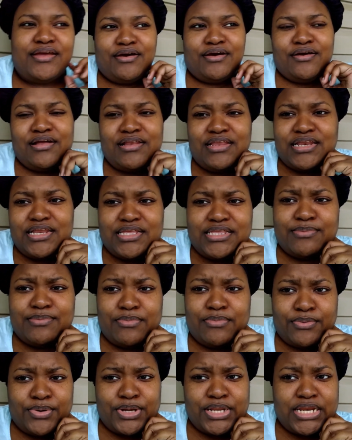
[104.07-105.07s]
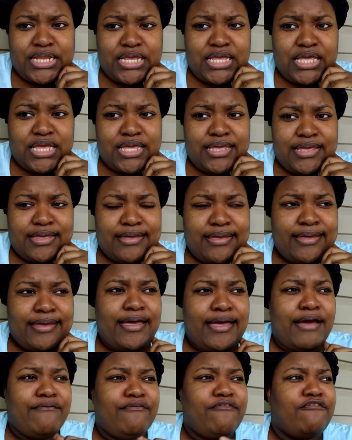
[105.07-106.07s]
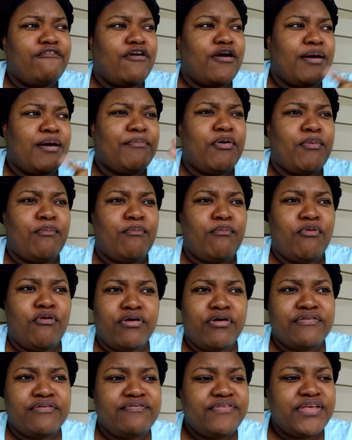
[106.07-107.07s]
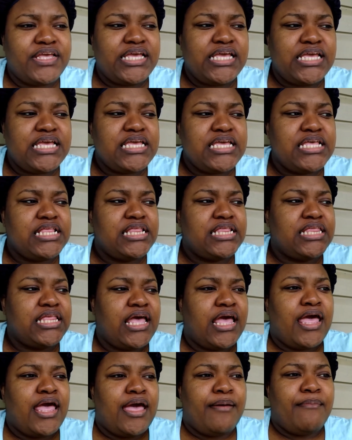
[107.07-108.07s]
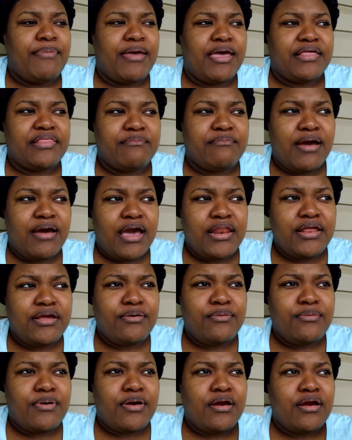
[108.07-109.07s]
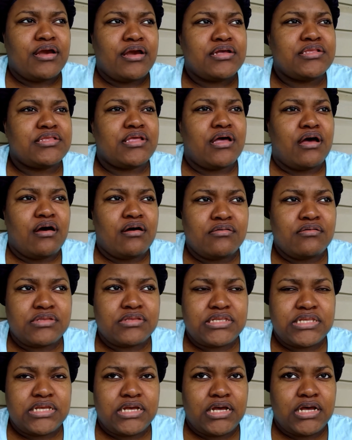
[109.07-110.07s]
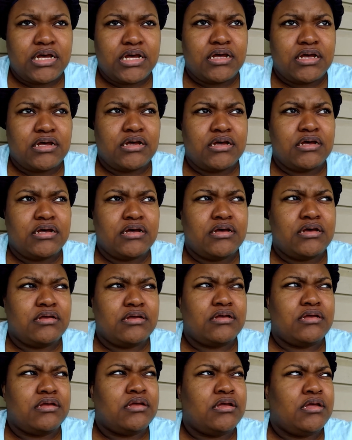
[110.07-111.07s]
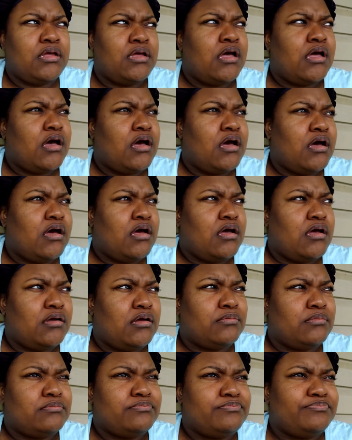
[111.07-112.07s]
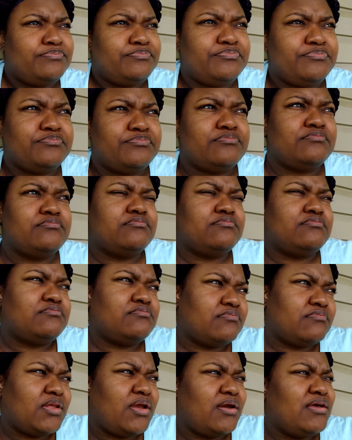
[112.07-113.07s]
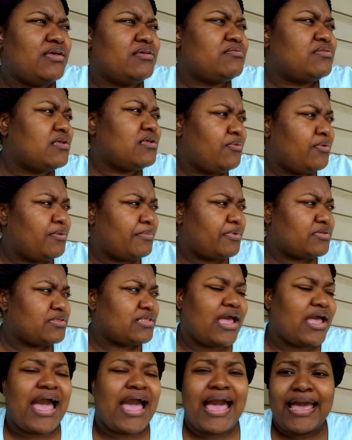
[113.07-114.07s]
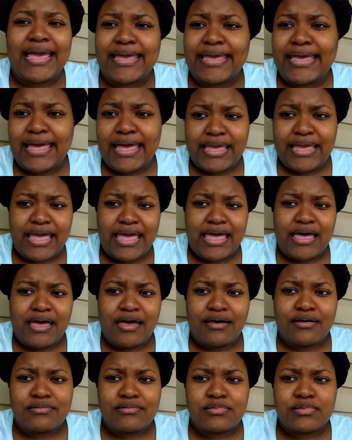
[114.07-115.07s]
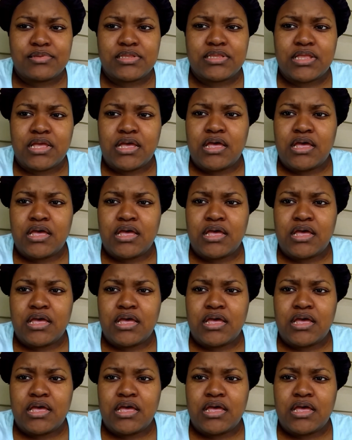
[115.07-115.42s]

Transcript: early this morning from Morphe's, Bath and Body Works, Ulta, um, it's the one more site, IK House,